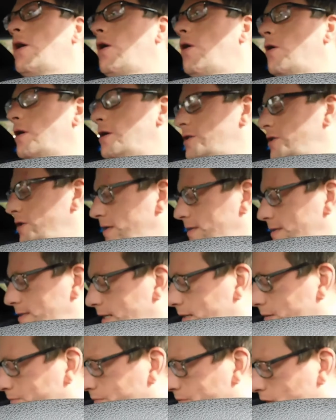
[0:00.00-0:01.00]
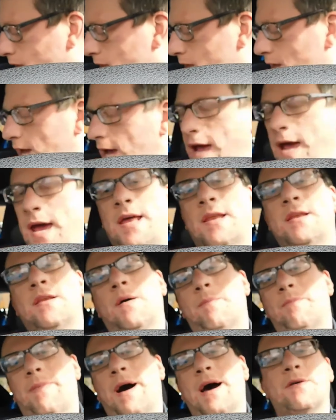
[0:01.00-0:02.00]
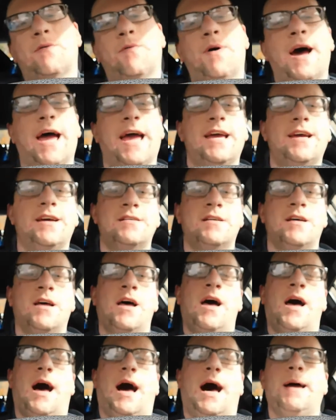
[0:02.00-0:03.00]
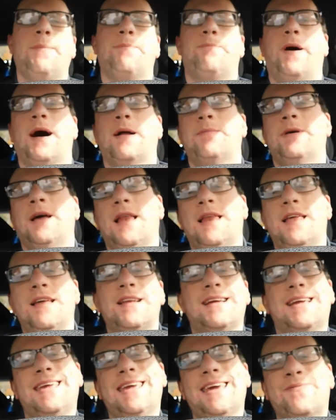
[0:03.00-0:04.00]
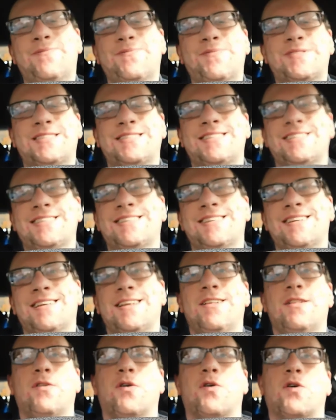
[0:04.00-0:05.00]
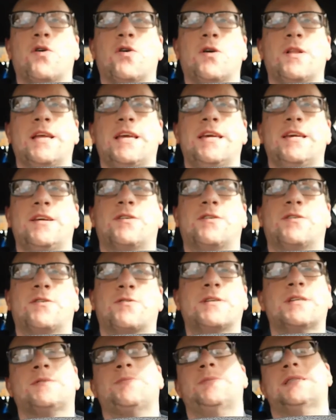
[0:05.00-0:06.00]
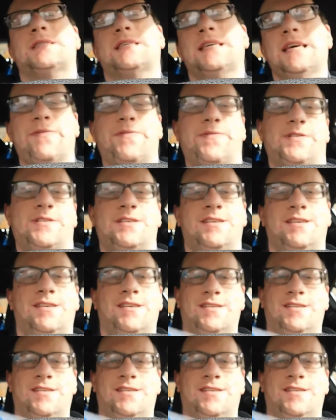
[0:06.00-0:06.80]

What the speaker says: car, as you can see. And by the way, I bought me a little gift. A little early Christmas gift.